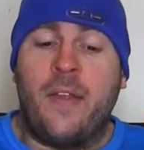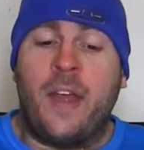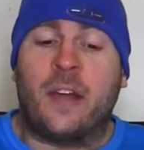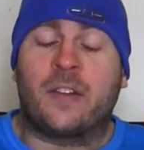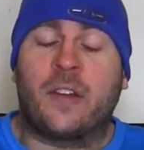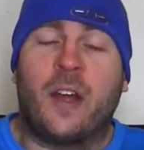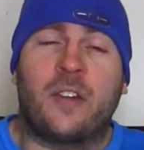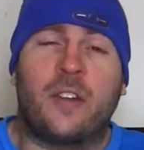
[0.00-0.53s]

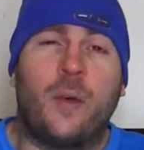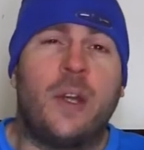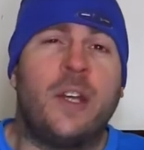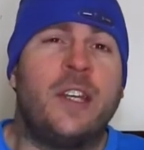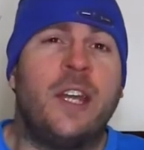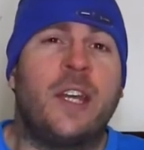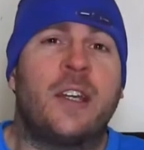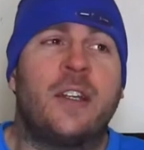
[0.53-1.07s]
that's also
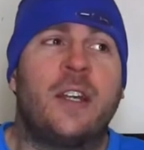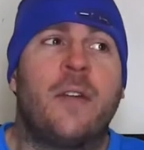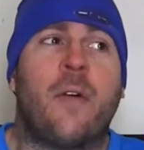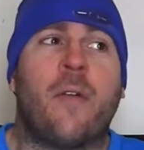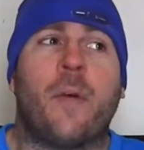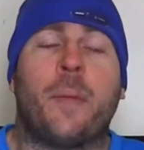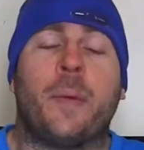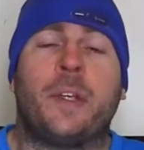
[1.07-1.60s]
indicative
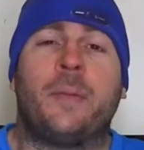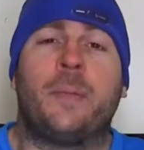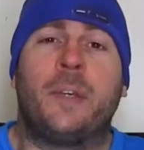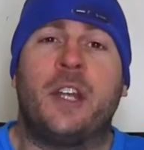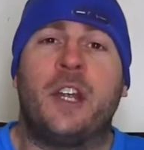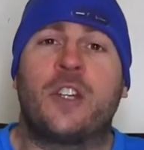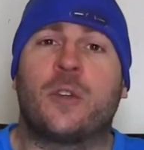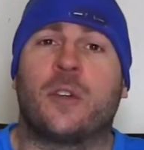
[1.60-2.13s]
of a
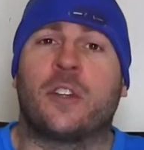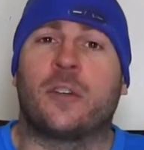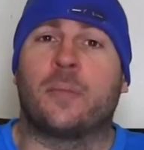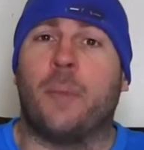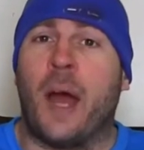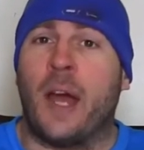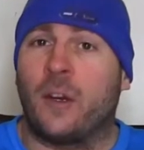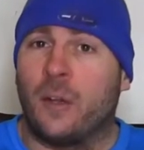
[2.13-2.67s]
potential
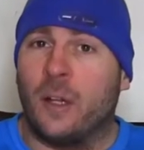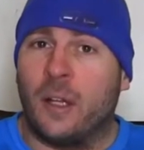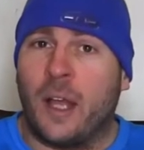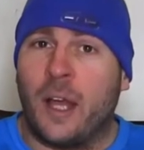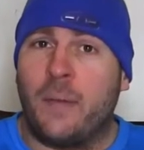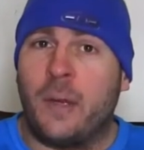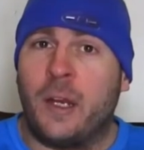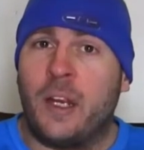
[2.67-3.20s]
spinal
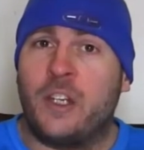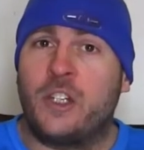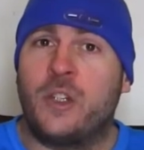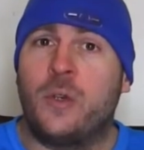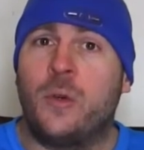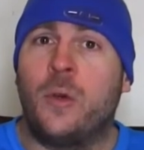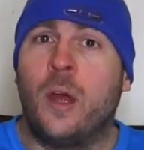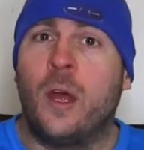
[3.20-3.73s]
alignment
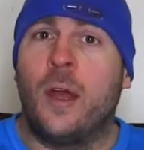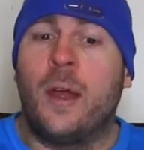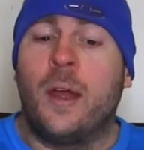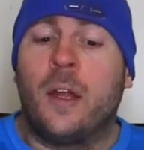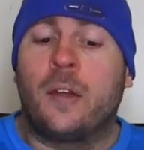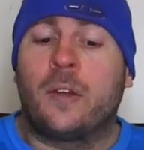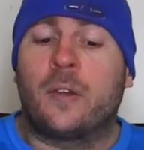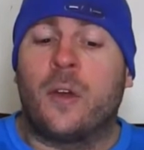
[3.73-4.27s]
issue.
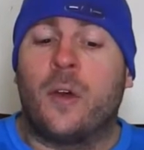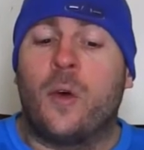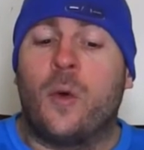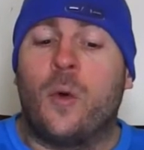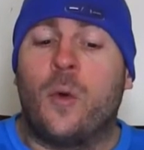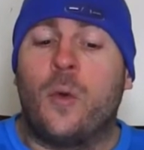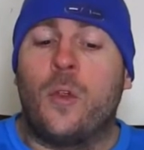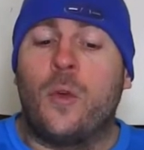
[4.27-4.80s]

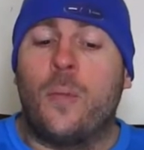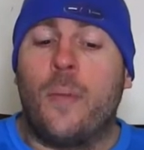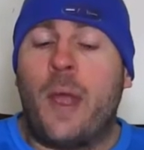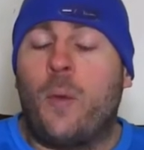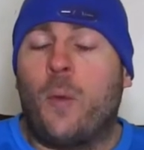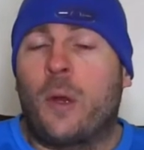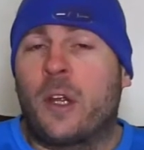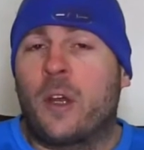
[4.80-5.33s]
So you may
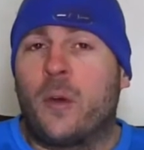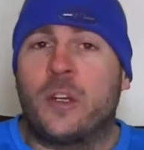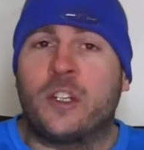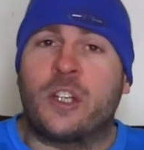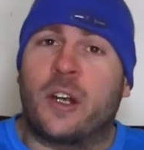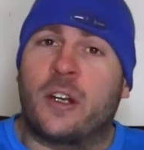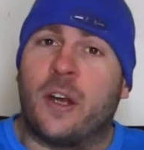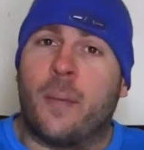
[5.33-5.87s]
want to go get
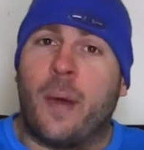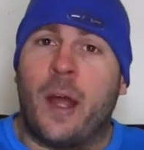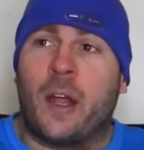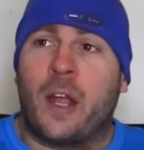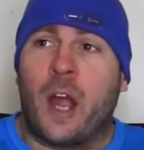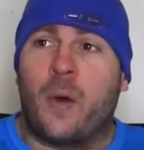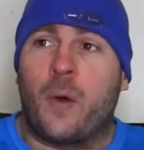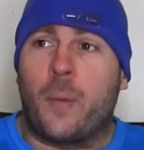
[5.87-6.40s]
checked out by a
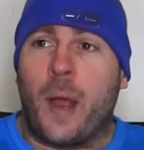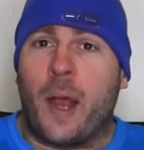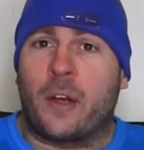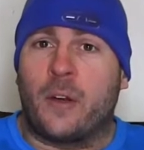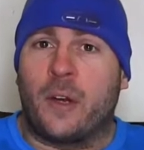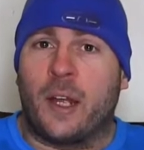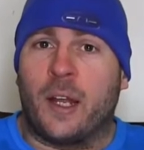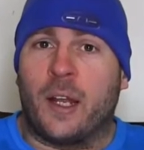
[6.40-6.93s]

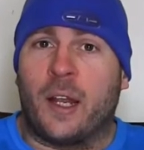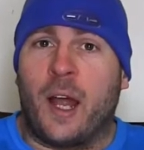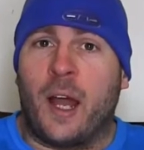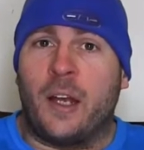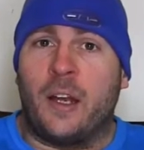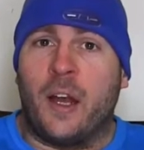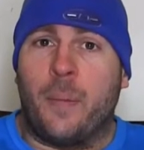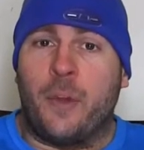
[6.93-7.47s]
chiropractor and get
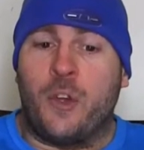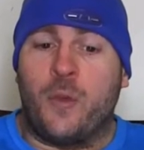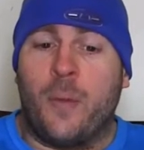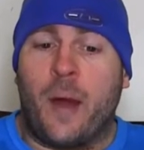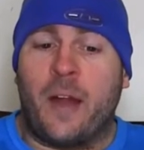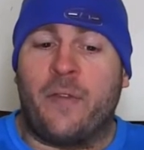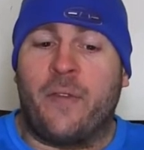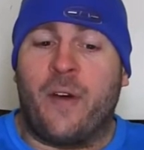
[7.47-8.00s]
lined up, and you
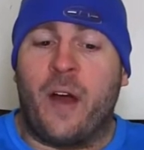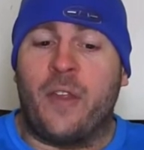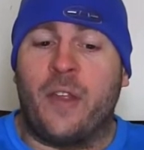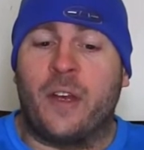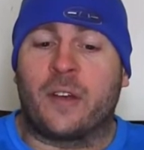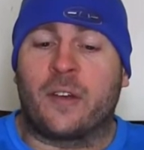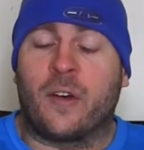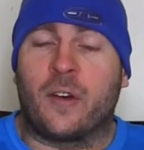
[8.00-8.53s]
might find
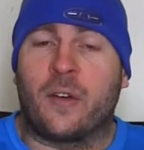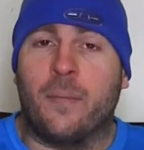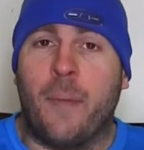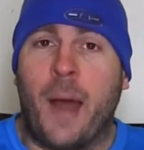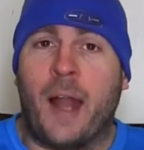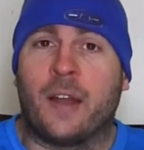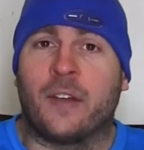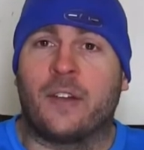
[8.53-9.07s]
that it starts
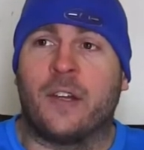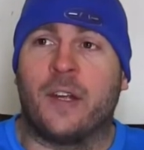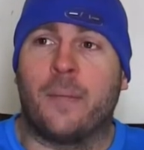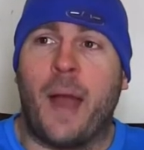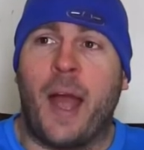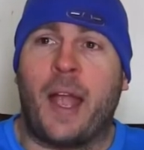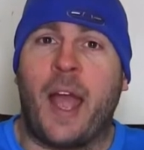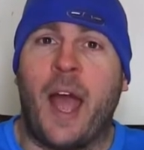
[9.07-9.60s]
balancing
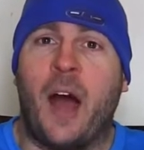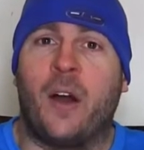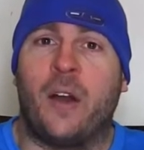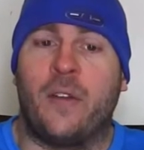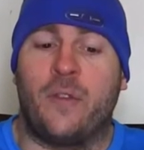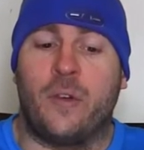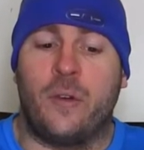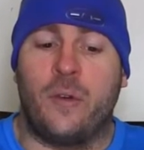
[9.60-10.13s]
back out
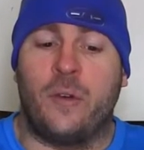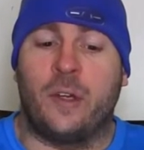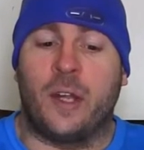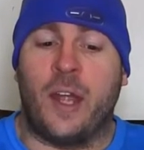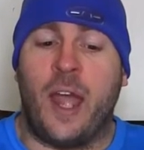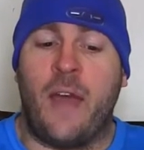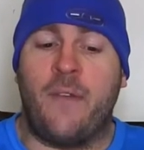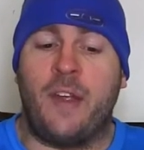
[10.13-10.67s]
if you're
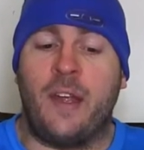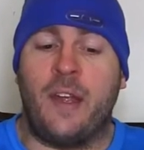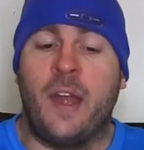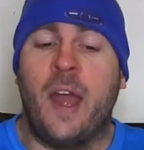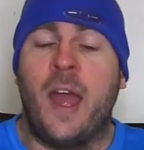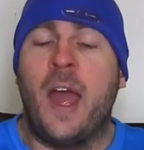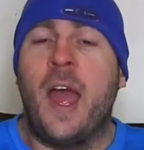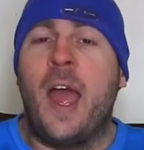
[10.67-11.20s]
using
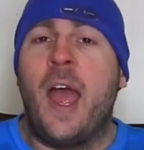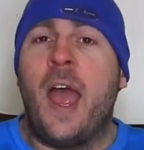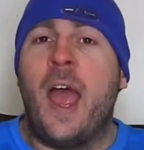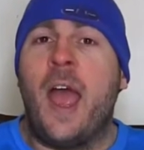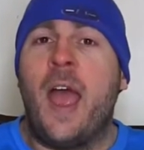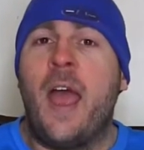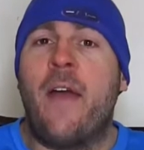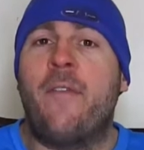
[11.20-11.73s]

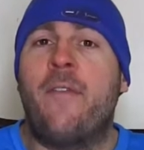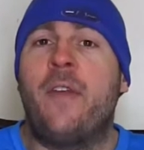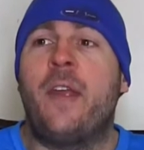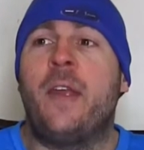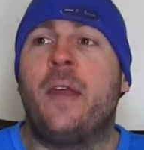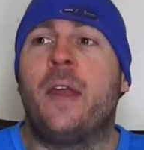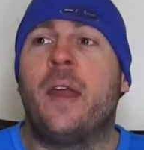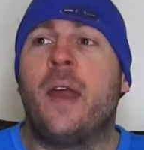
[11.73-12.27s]

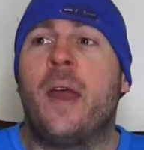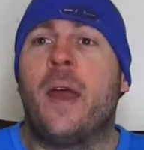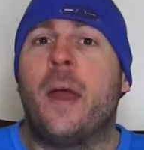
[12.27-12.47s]
heavy